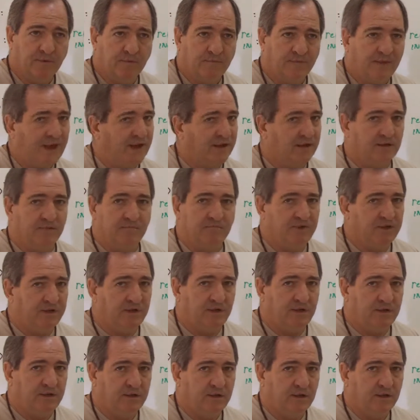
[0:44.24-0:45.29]
that can
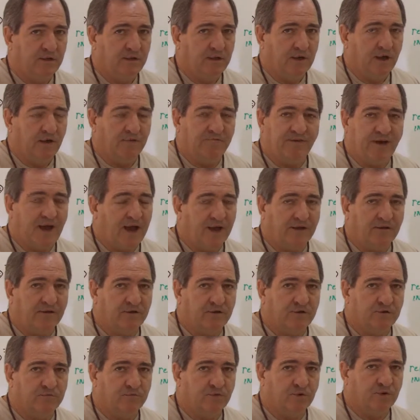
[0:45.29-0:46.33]
be a
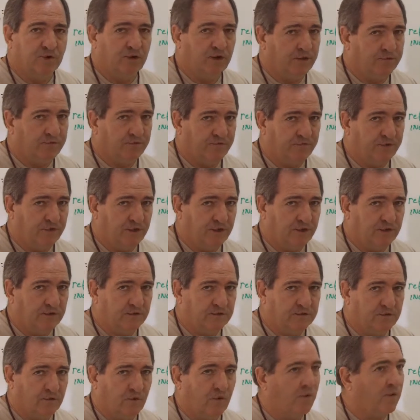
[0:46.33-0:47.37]
vacuum or other
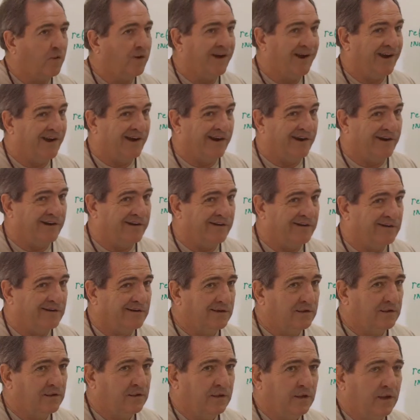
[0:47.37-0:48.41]
things, or air,
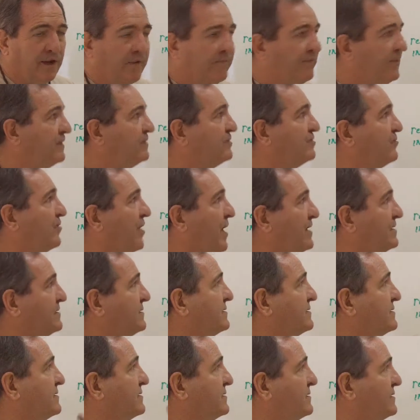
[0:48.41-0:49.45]
and then strikes
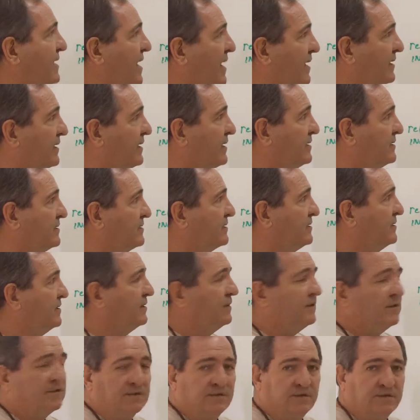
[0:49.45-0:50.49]
a second
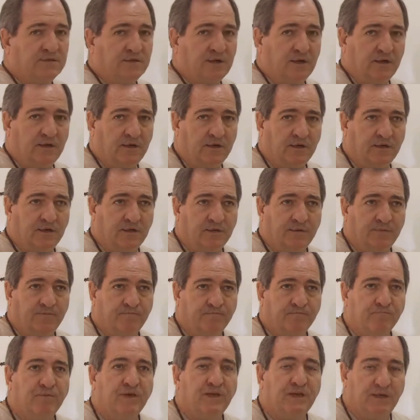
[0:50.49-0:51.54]

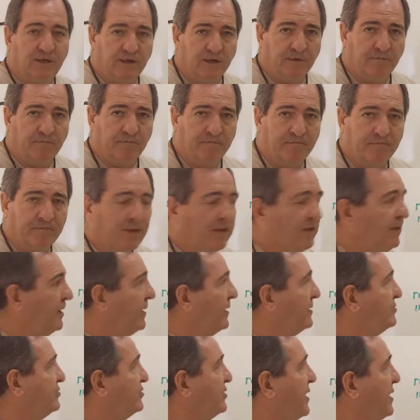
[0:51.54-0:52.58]
medium
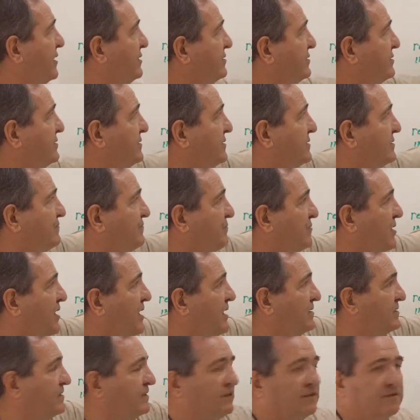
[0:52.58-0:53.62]
and changes its
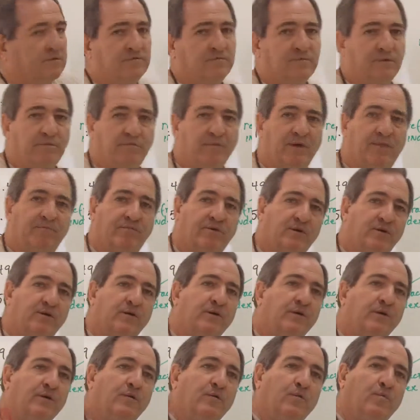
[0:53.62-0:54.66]
velocity. Remember,
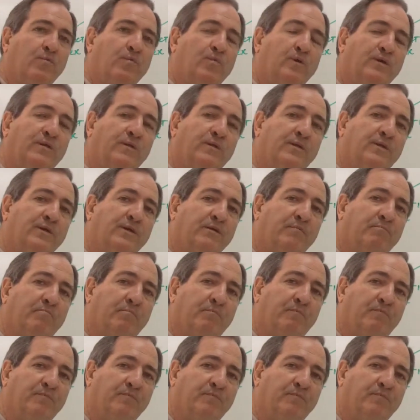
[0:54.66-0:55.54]
when the